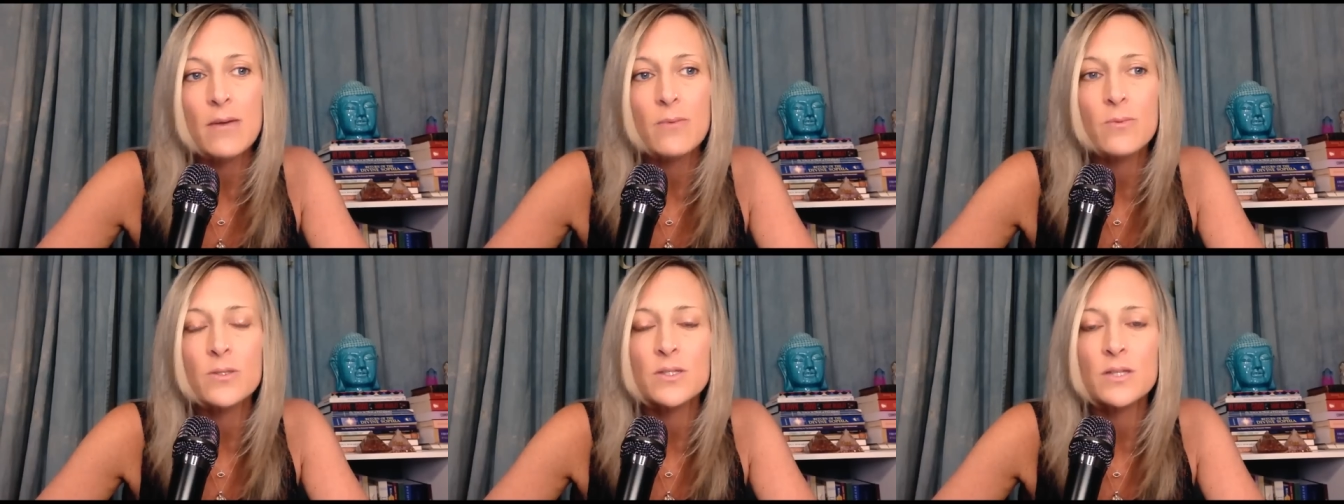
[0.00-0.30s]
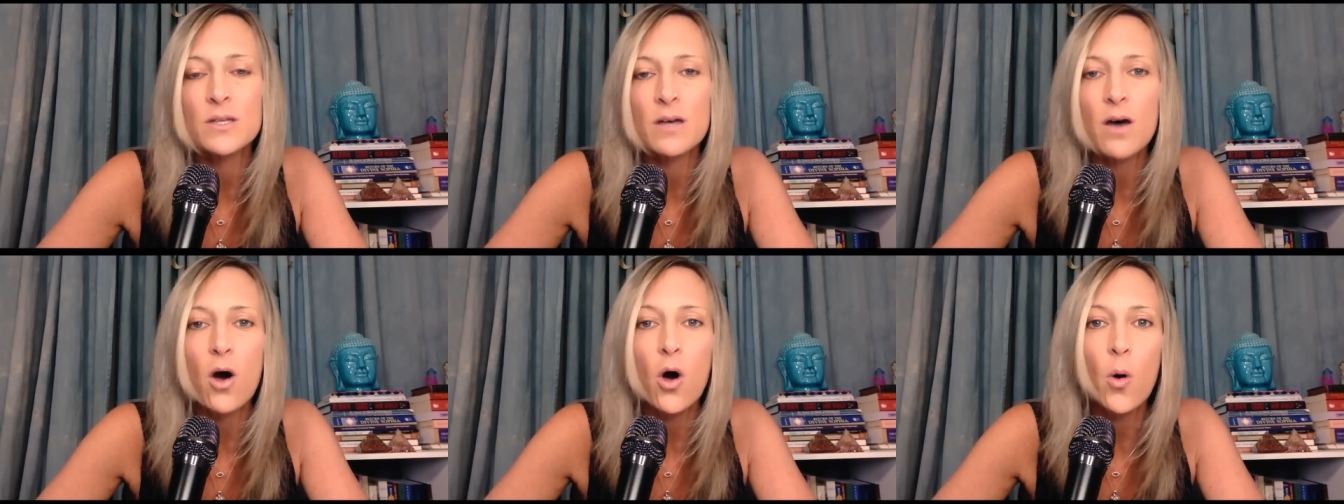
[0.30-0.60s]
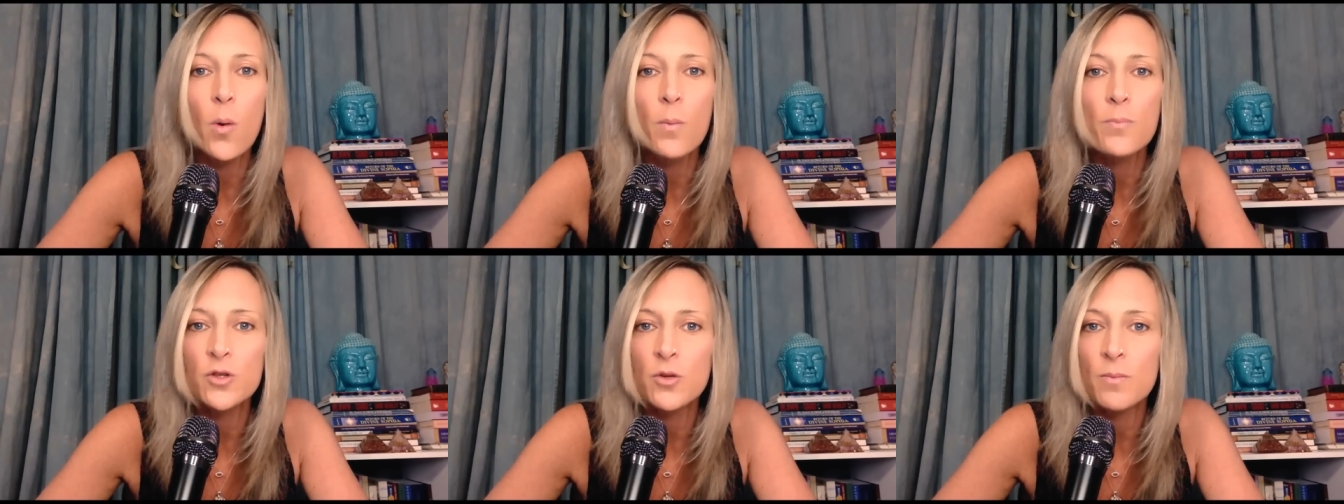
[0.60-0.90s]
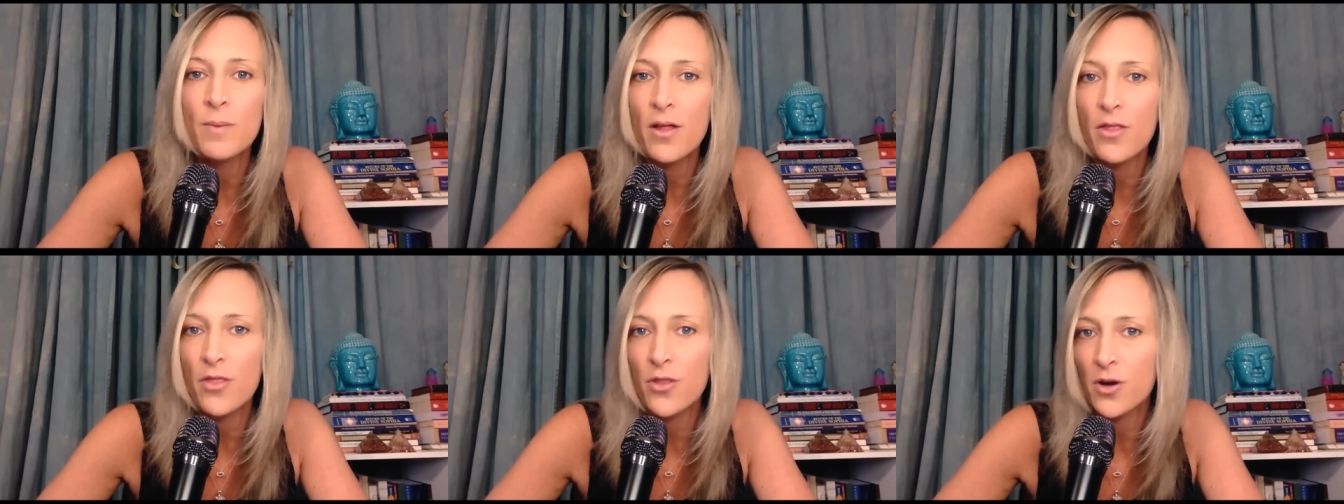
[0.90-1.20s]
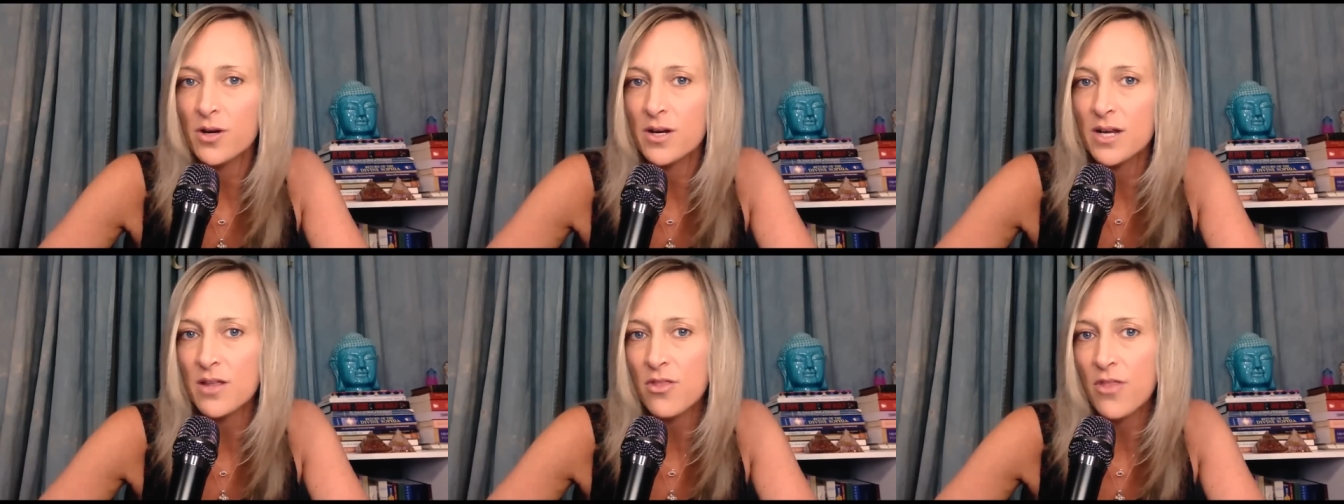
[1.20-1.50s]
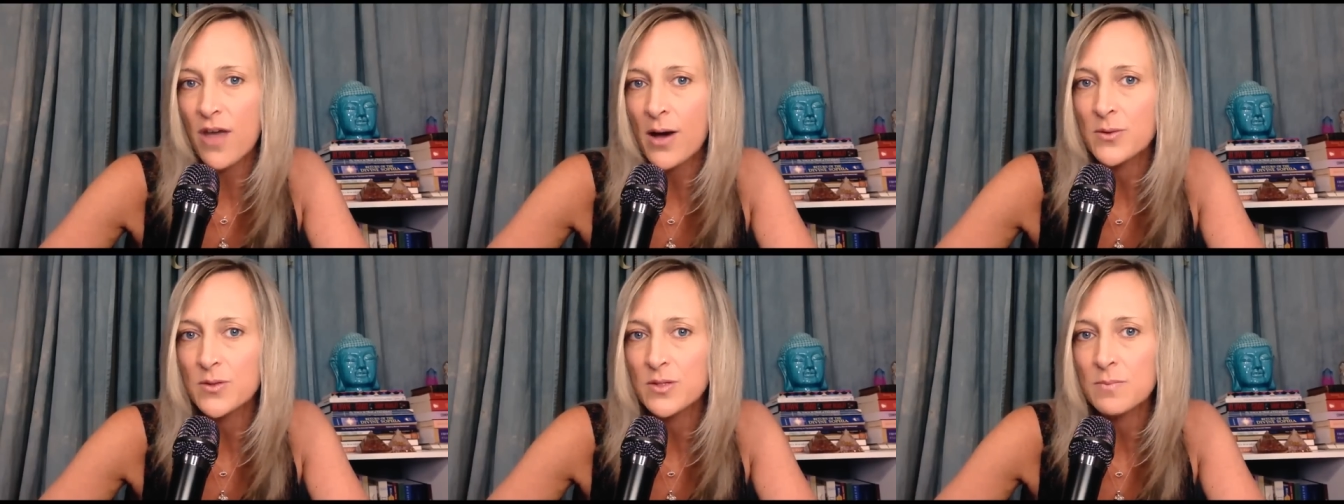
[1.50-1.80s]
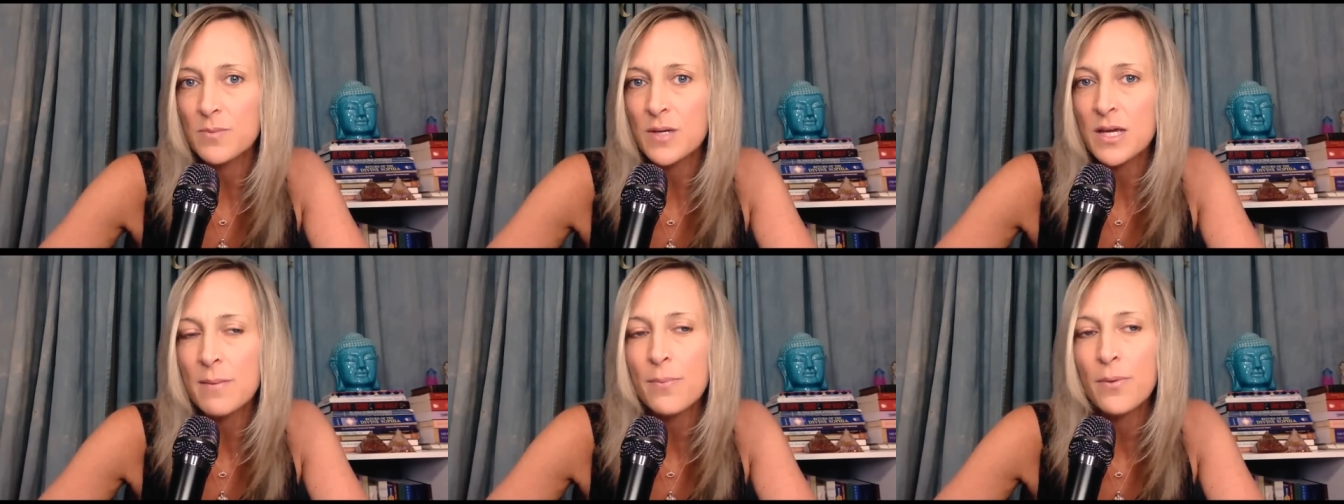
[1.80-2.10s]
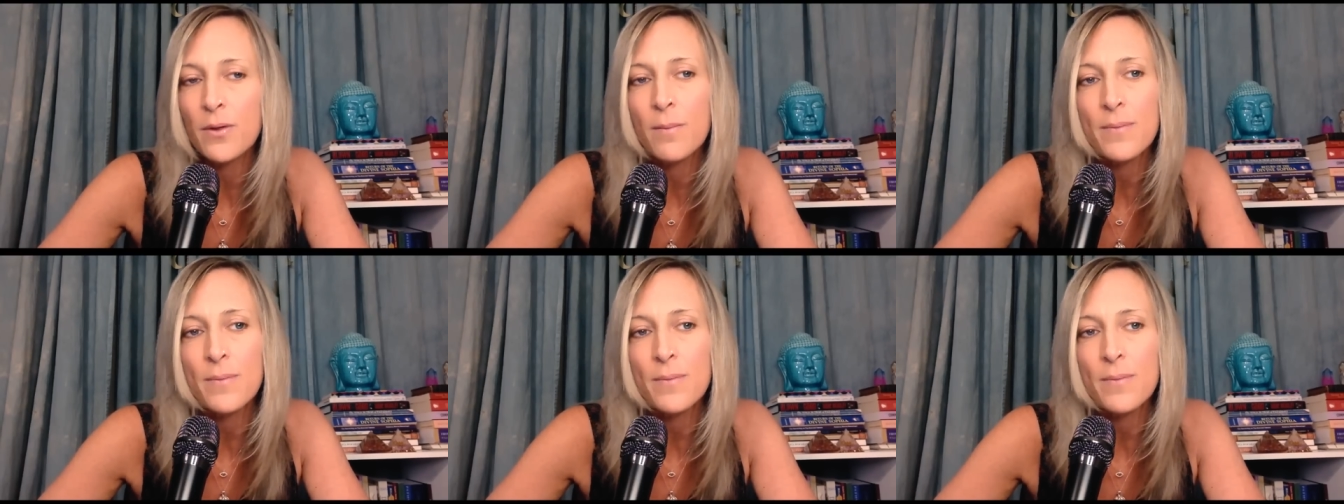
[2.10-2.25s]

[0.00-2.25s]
It was a home to about 30,000 people.